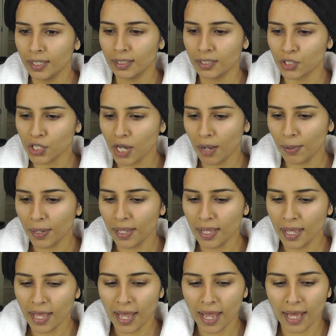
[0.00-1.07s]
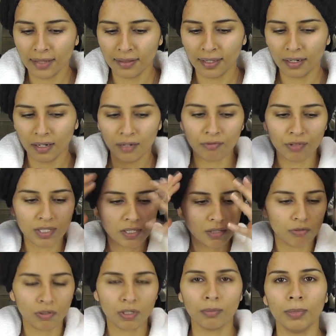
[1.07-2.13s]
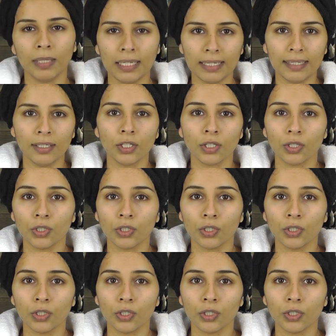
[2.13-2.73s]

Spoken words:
in the shower, and then I rinse it through completely.